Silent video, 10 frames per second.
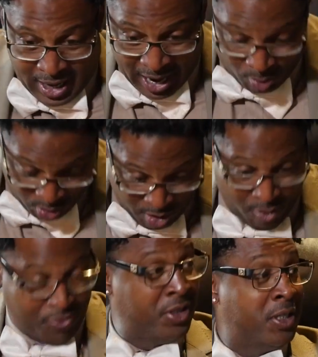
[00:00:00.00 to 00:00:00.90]
equity
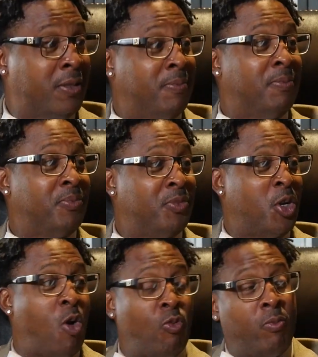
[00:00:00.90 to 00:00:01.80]
officer.
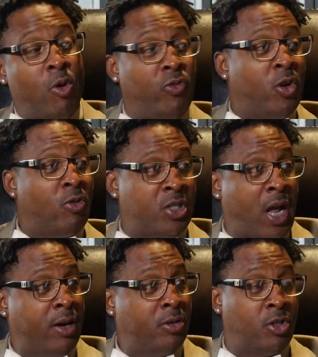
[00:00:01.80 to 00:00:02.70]
You're going to remove those
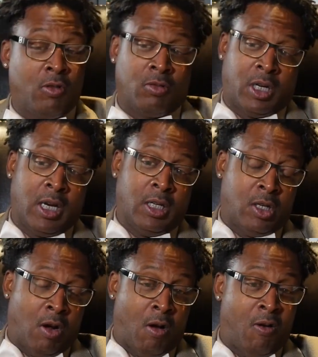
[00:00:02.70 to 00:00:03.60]
titles. You're going to change
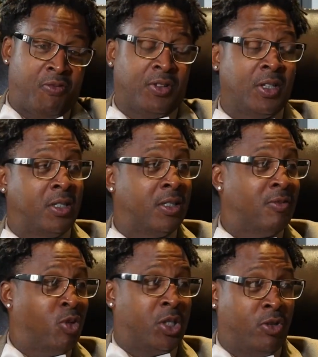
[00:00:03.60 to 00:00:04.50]
the office,
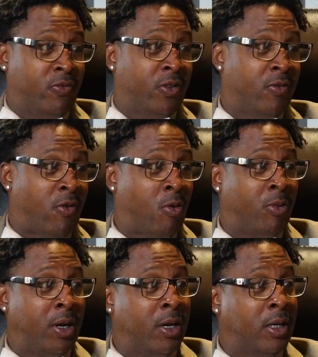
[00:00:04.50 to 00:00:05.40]
which you have
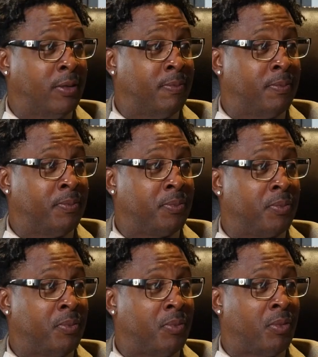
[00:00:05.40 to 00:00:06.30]
already done,
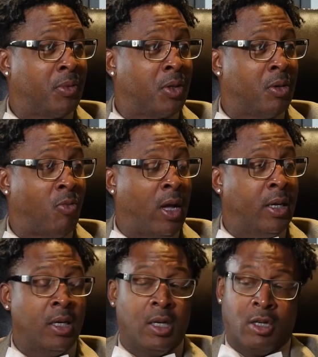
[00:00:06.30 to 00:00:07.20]
right?
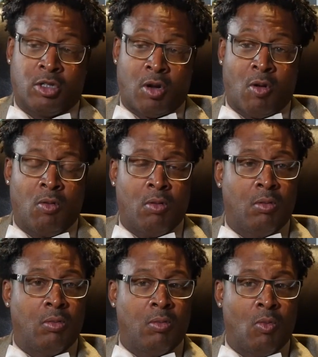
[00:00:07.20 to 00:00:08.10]
So
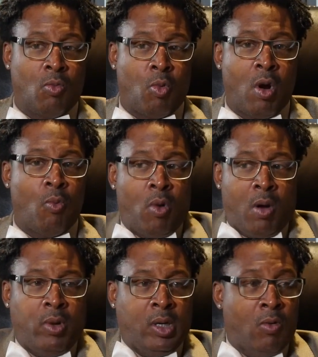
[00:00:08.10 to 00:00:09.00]
where are
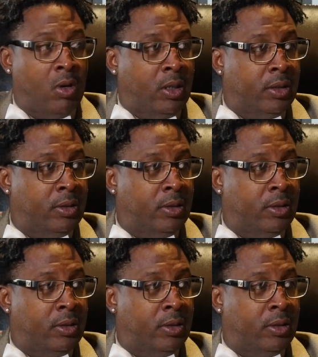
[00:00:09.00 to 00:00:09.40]
we going?